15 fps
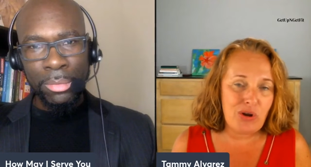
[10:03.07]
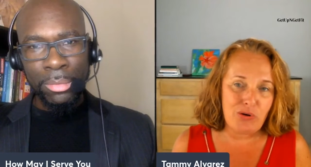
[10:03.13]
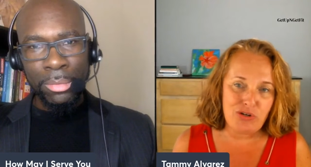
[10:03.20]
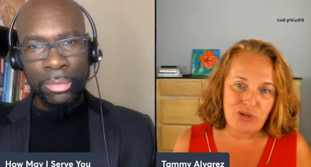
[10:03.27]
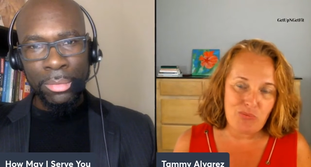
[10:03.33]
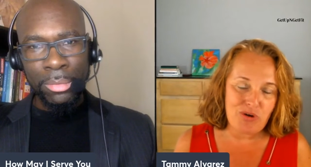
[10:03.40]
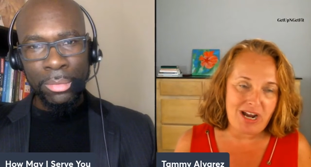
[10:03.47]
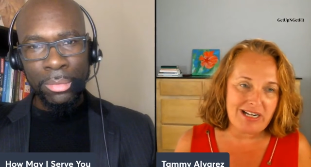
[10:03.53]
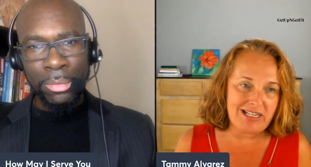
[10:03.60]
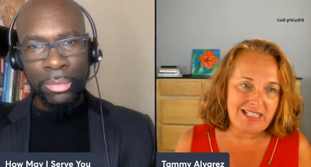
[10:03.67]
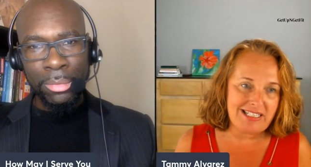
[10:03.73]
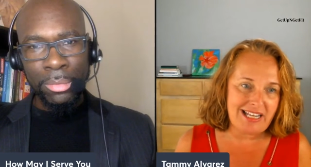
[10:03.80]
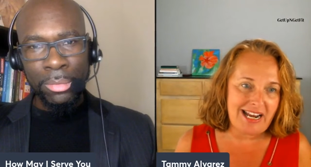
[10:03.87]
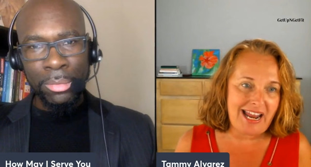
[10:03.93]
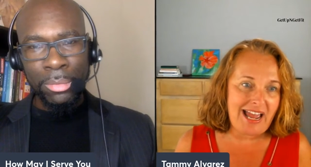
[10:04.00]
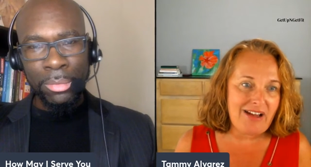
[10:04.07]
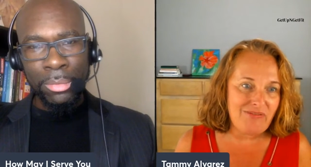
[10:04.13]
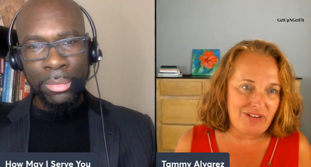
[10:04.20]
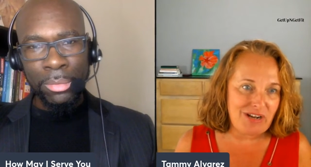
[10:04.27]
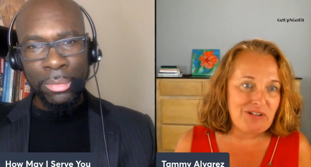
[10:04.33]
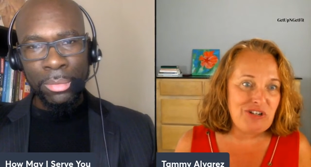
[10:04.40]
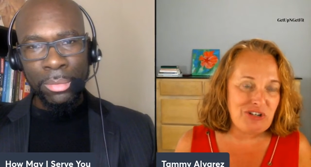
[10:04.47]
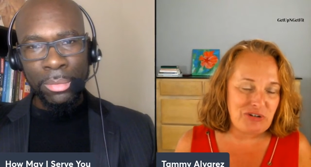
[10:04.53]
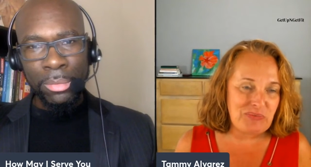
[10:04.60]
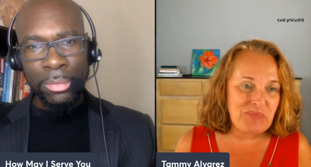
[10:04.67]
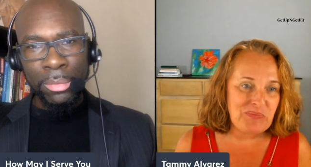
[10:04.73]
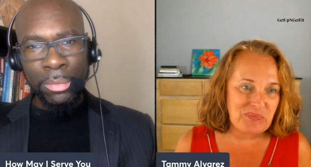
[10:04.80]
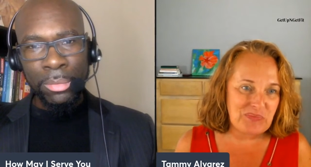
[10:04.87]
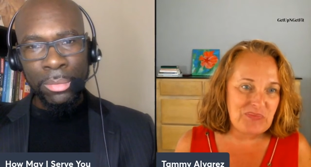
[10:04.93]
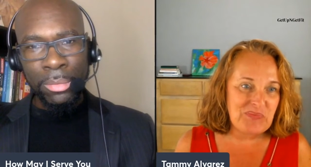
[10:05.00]
Speaker 1: the coaching practice that I have now, too.
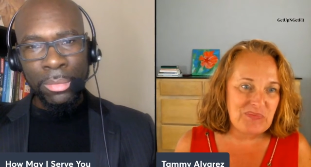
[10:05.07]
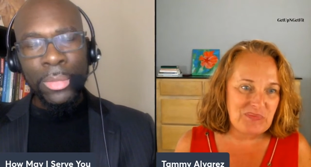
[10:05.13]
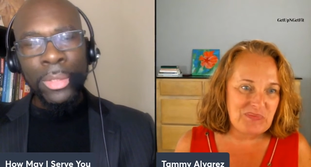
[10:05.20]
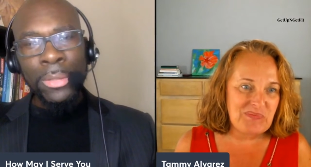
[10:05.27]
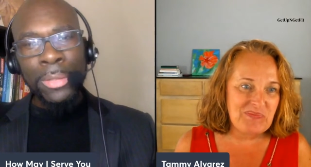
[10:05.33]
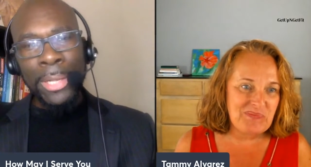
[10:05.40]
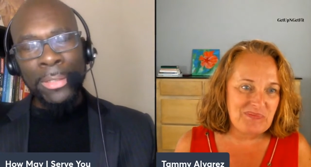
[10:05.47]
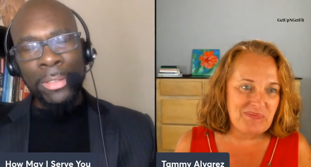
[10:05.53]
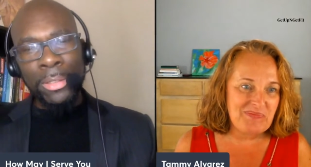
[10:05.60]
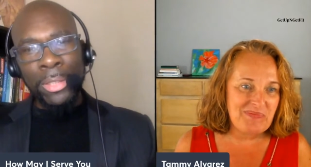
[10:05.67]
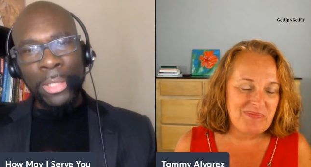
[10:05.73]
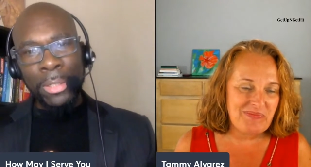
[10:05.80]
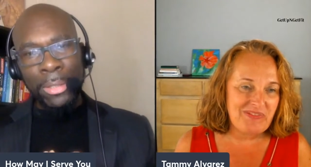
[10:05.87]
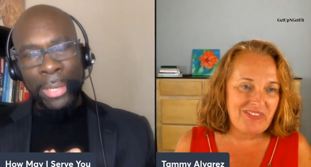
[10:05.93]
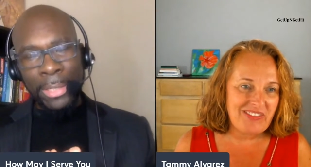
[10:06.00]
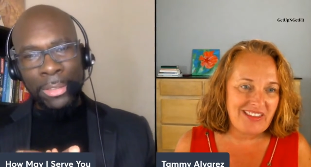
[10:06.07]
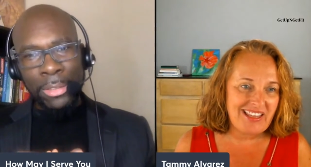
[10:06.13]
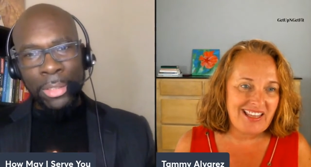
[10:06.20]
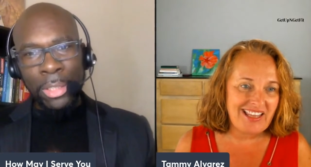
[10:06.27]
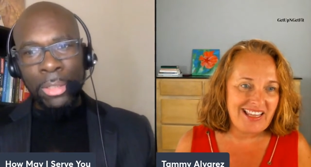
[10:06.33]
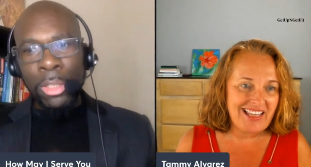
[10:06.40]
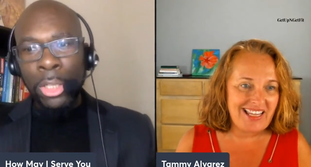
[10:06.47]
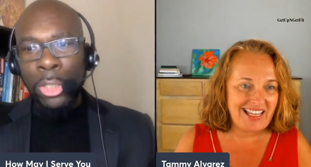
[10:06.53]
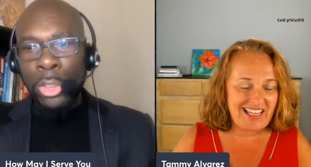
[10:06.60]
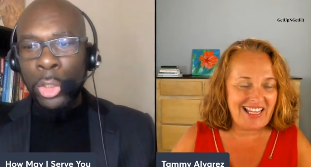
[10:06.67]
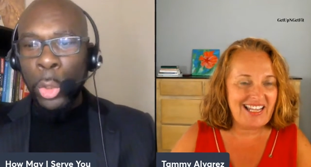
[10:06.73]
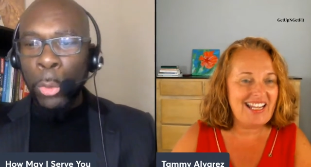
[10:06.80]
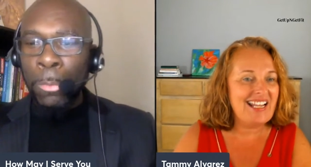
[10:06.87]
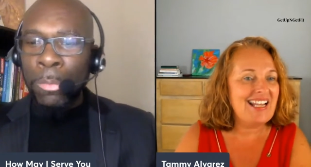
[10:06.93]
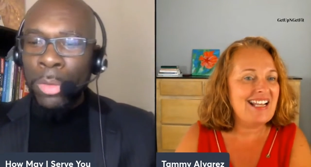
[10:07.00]
Speaker 2: Yes, indeed. Yes, indeed.
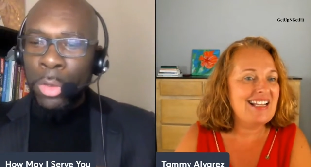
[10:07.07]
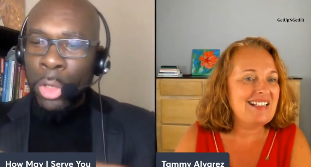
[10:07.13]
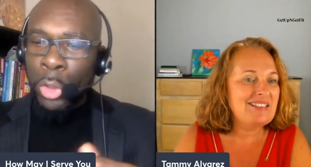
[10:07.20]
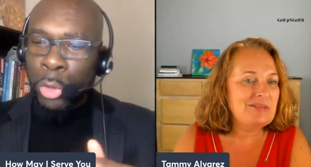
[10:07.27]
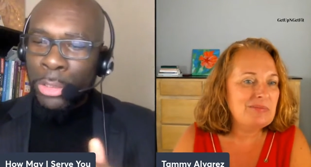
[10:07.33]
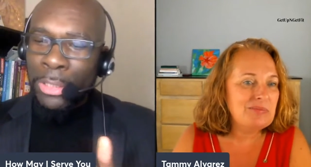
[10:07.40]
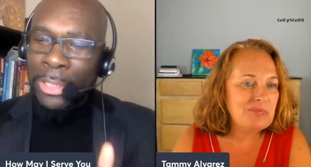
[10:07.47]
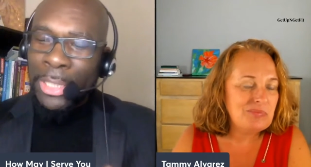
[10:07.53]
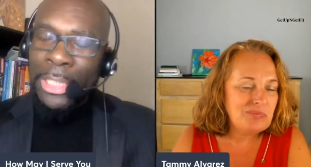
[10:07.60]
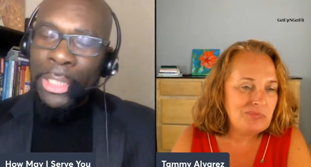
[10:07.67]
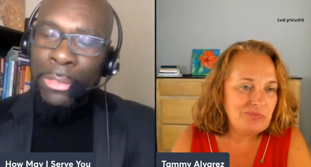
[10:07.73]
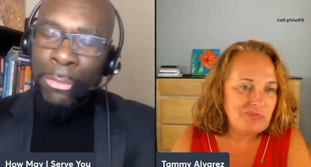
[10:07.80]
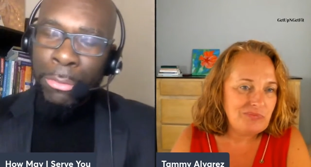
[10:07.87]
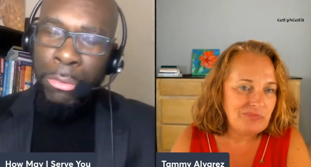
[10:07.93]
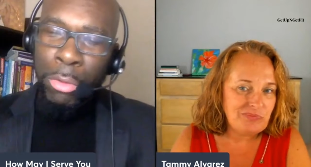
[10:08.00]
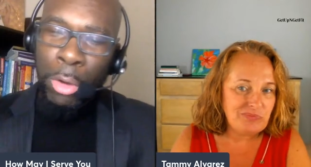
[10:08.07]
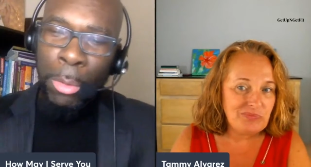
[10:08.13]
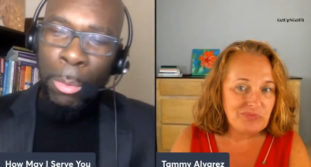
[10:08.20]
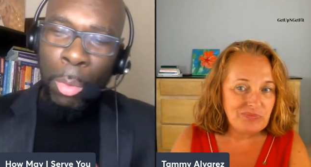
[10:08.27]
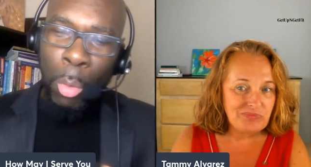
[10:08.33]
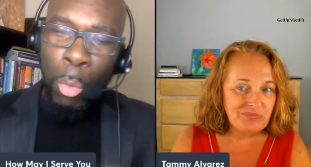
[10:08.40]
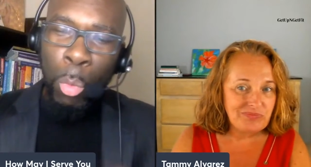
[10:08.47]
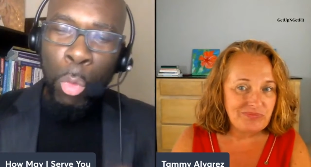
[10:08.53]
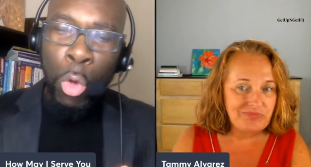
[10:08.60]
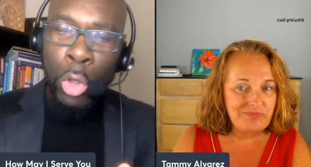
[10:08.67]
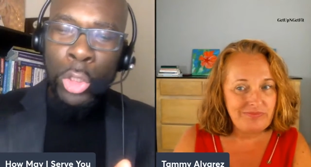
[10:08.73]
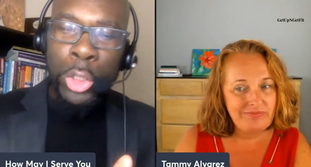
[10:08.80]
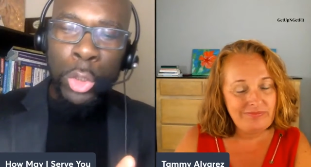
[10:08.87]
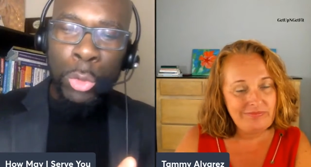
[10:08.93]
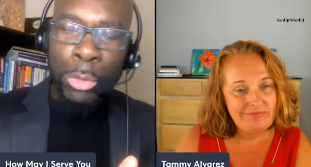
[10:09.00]
So your transition from
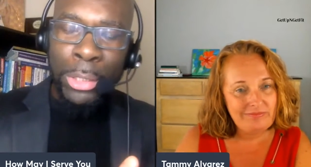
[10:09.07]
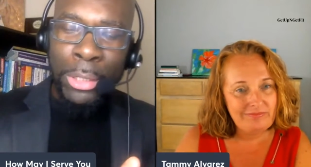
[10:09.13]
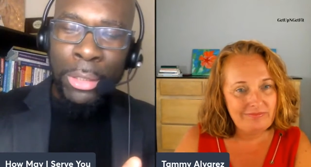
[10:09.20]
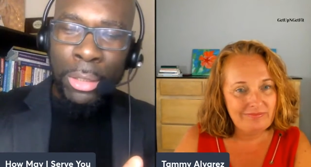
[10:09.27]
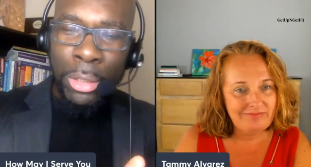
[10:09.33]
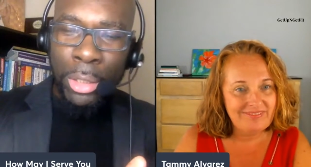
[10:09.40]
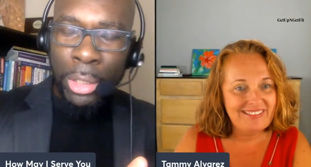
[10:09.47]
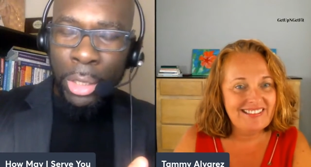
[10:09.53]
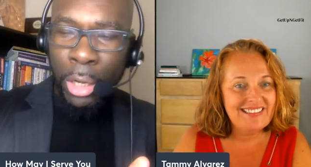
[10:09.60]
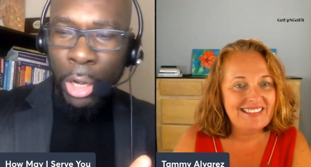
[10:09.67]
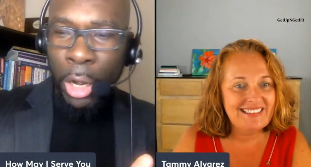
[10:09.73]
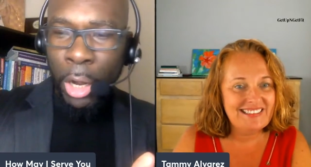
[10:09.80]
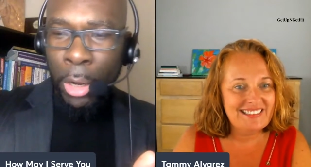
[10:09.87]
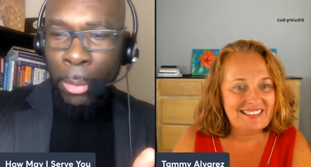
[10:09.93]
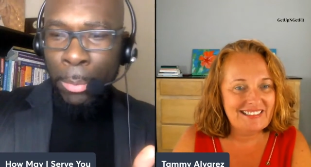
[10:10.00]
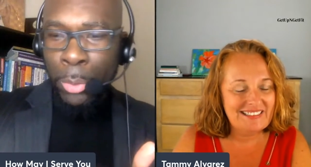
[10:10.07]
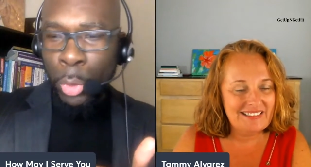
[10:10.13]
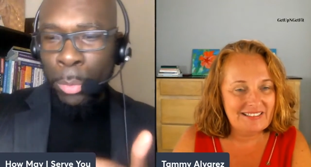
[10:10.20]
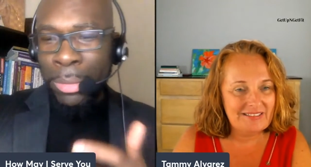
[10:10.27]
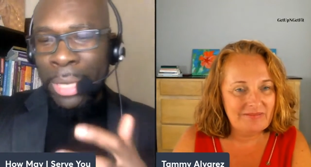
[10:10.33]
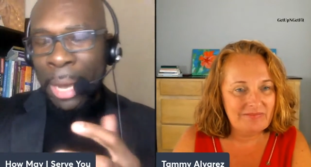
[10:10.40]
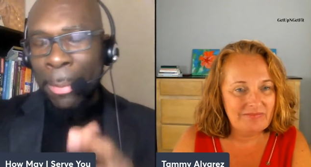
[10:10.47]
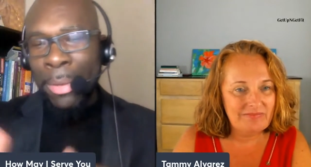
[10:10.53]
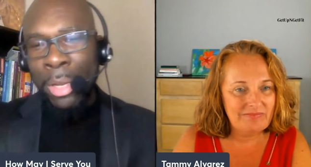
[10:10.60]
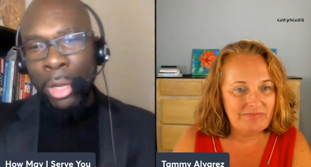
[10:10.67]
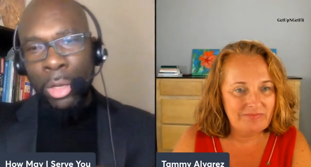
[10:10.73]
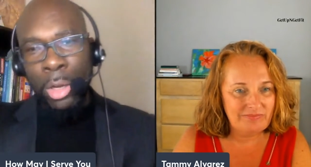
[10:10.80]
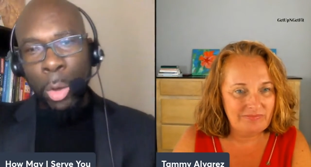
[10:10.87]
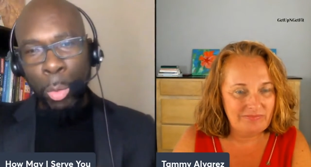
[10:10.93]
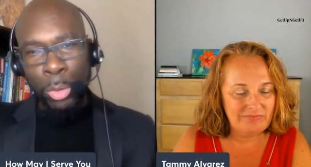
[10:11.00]
Wall Street um to becoming
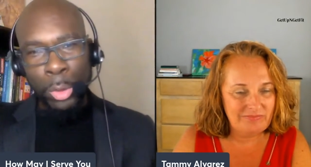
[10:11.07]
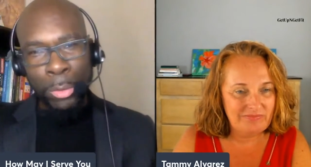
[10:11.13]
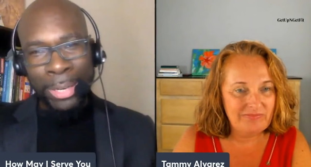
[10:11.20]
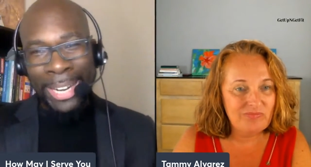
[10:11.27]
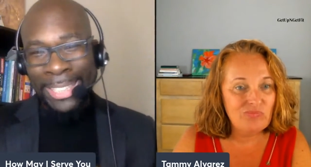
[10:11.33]
a coach, right?